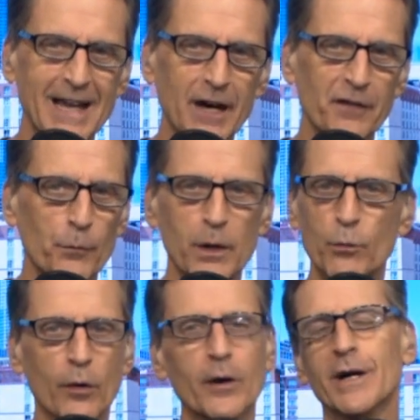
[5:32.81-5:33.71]
now than
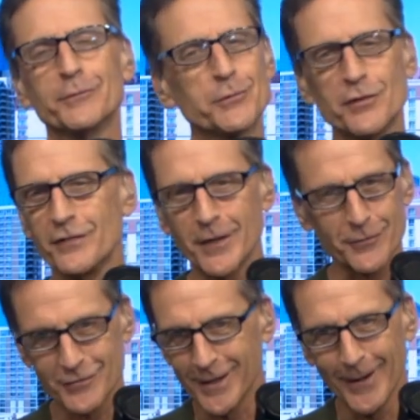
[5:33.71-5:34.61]
we were hundreds of
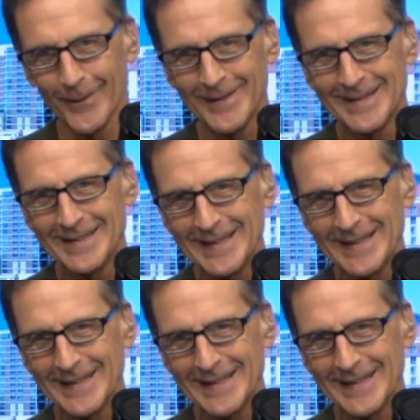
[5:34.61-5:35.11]
years ago.